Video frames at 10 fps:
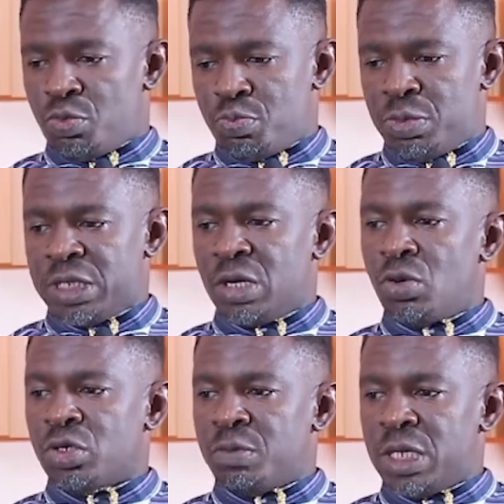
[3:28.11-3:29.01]
meet a
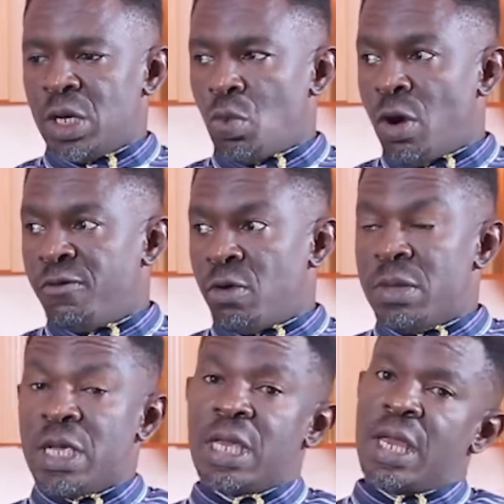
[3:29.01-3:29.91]
goldsmith, they work for
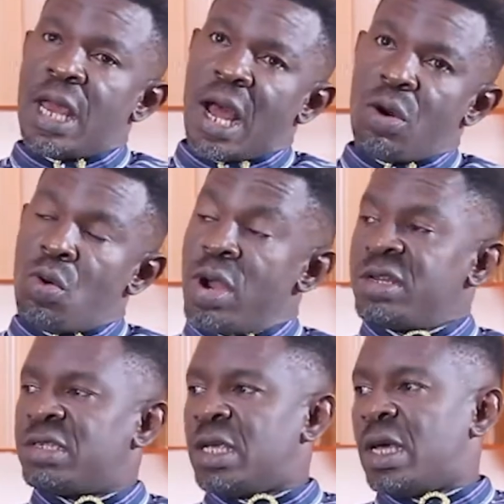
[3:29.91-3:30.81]
me, I'll go
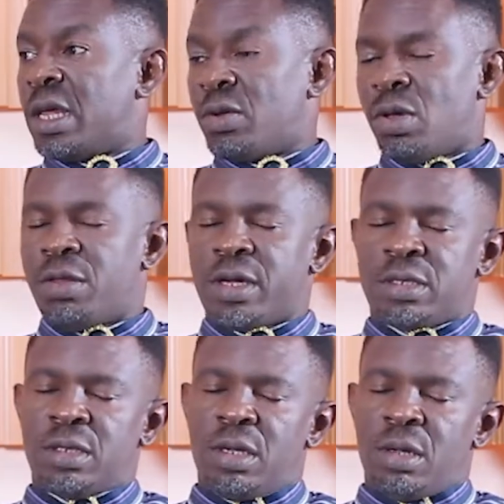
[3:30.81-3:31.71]
and sell and all that.